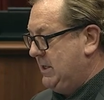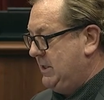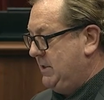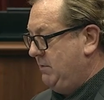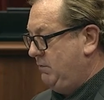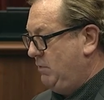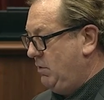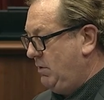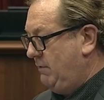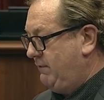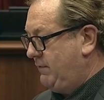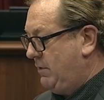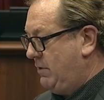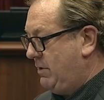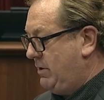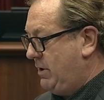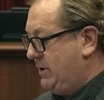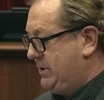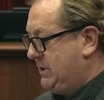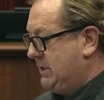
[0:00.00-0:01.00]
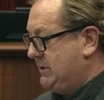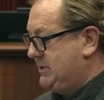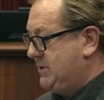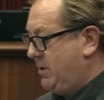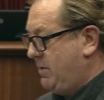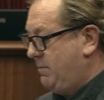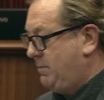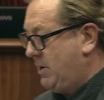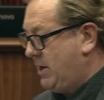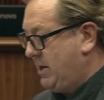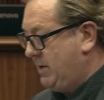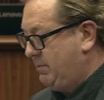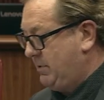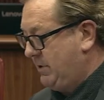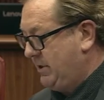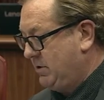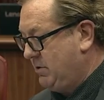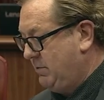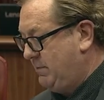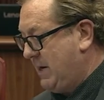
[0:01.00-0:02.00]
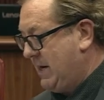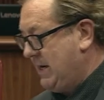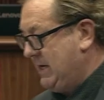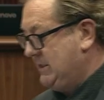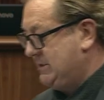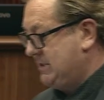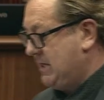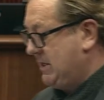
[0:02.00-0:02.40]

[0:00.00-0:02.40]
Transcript: The rule of law does not apply to political parties.